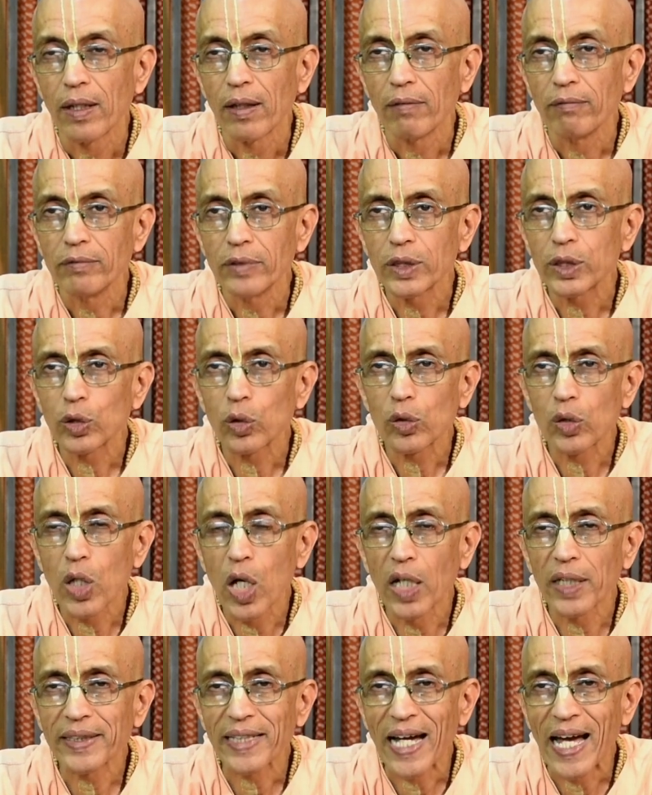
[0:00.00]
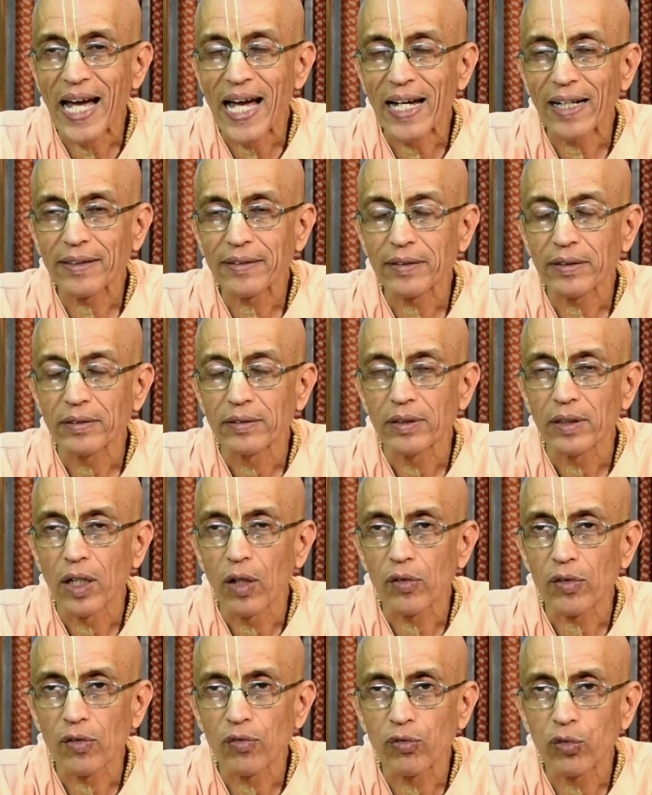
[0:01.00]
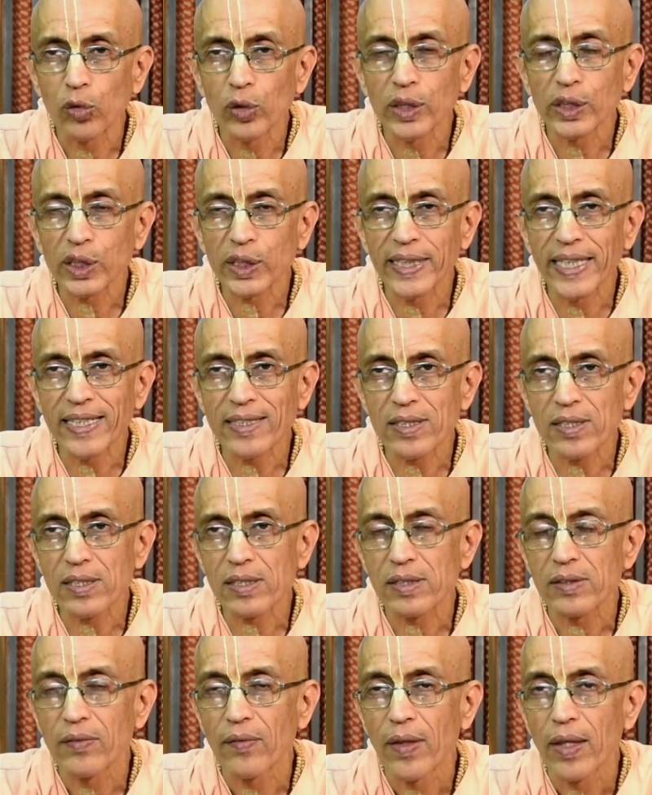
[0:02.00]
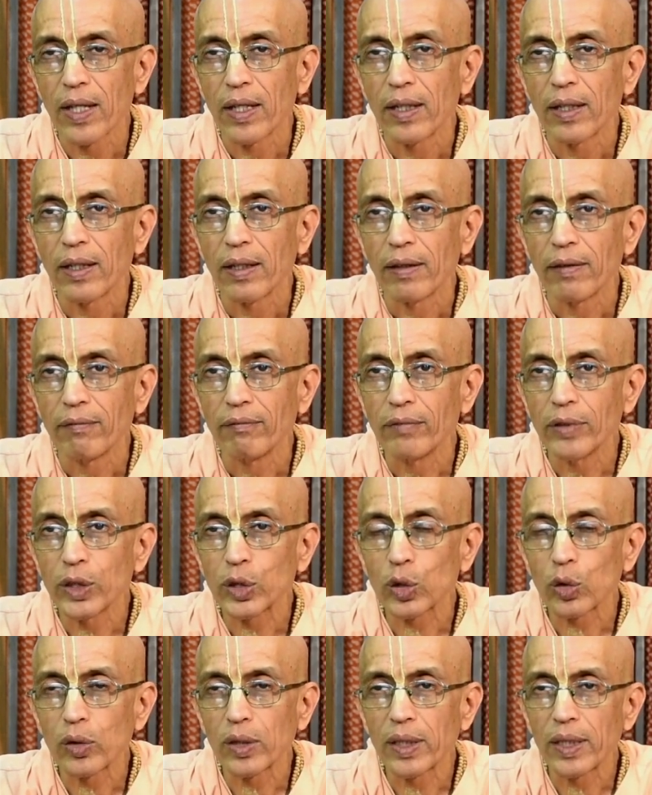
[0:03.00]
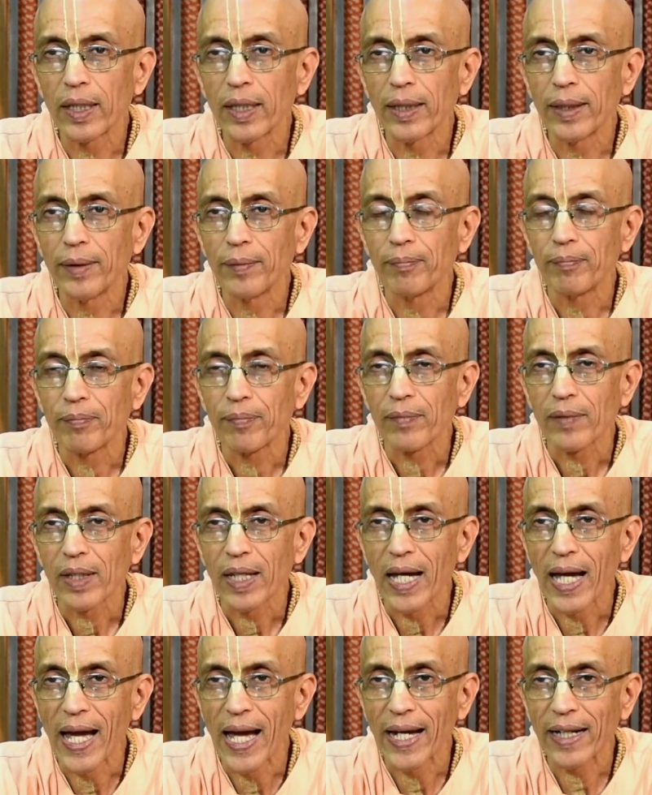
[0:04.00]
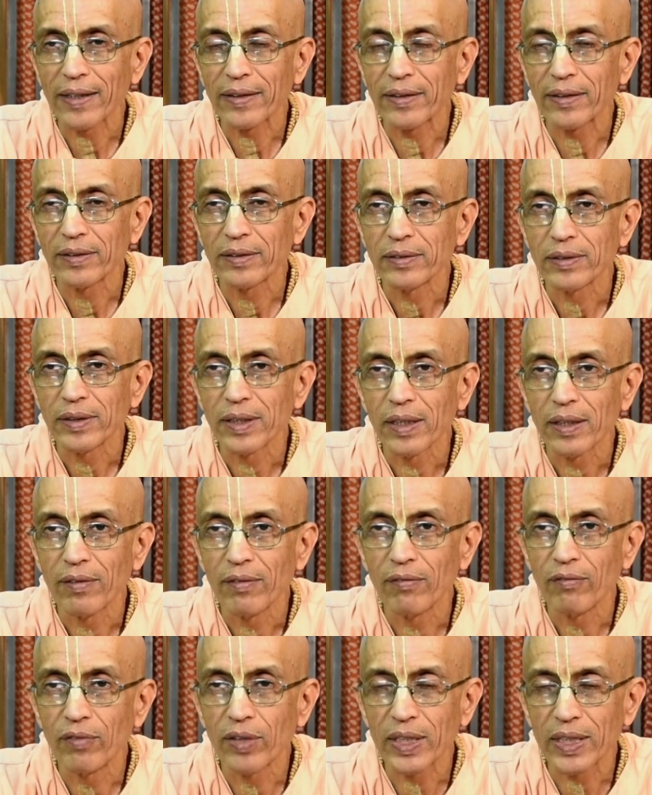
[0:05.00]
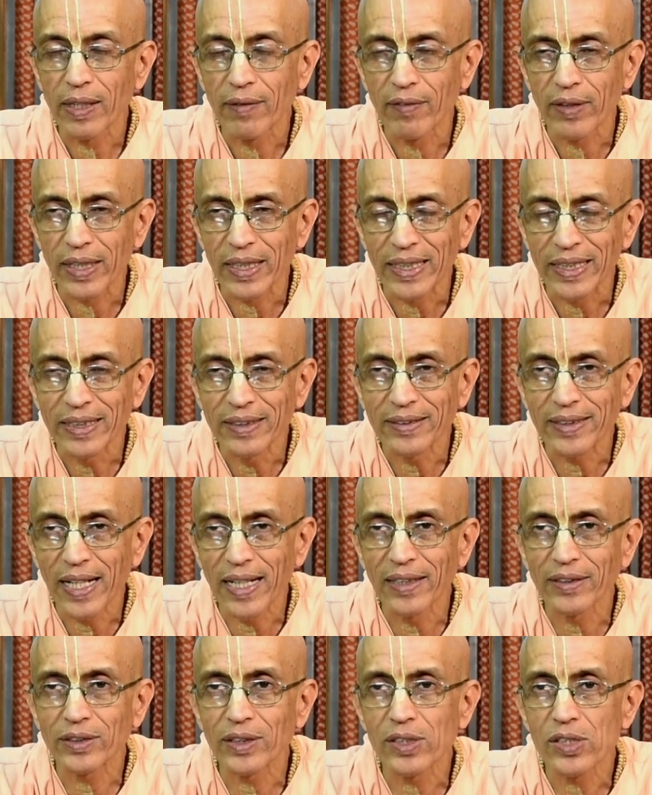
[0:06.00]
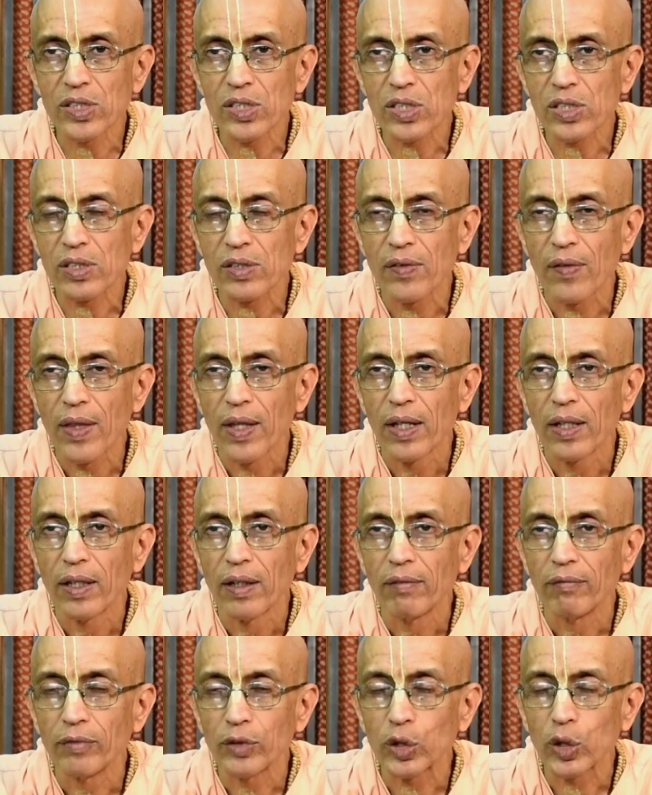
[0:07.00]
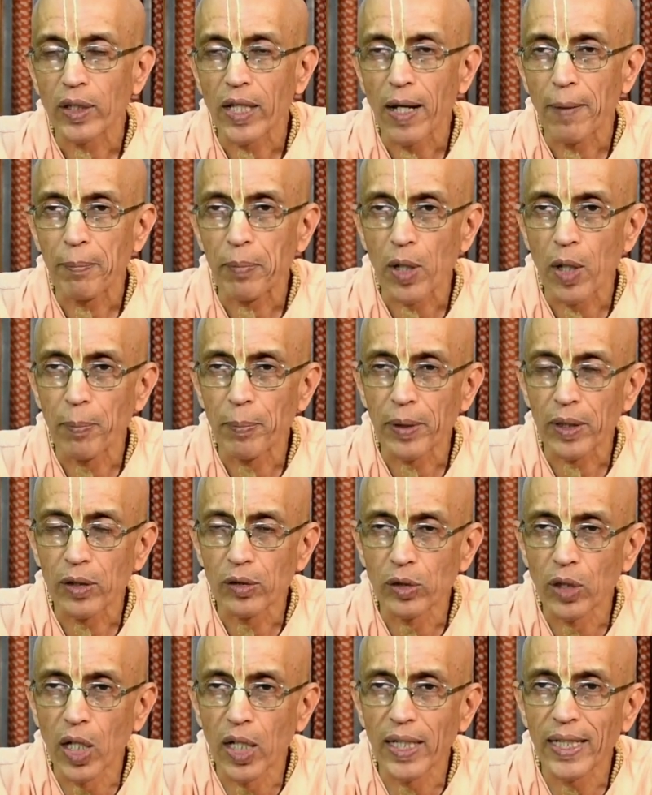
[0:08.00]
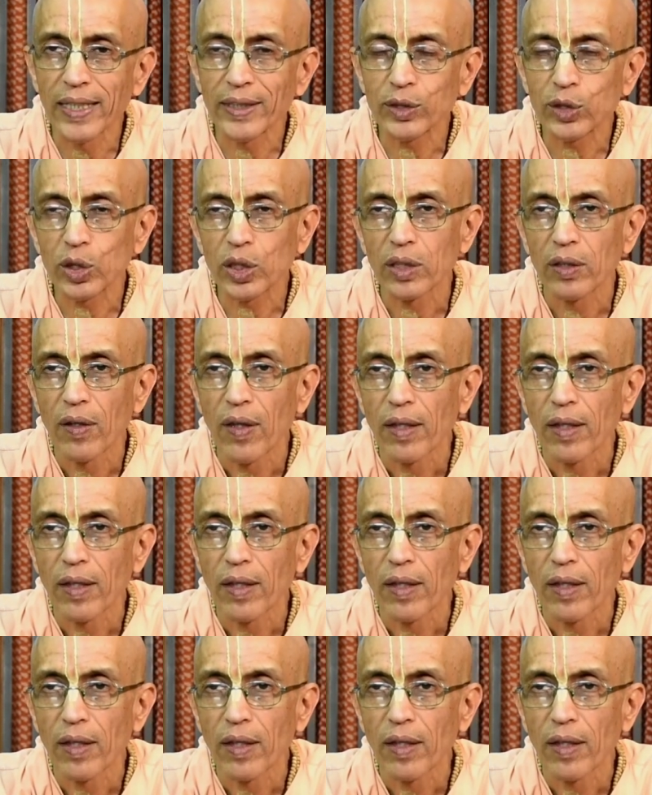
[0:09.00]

We should not act out of foolishness. We should uh, act with our intelligence. We should have proper knowledge.